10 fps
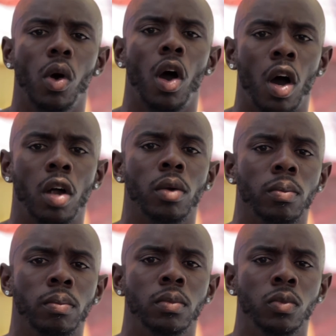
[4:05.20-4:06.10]
are
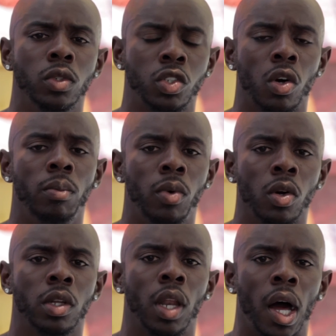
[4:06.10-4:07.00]
restoring
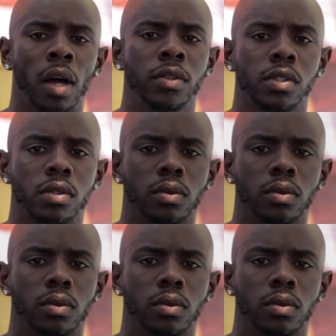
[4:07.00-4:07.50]
broken lives.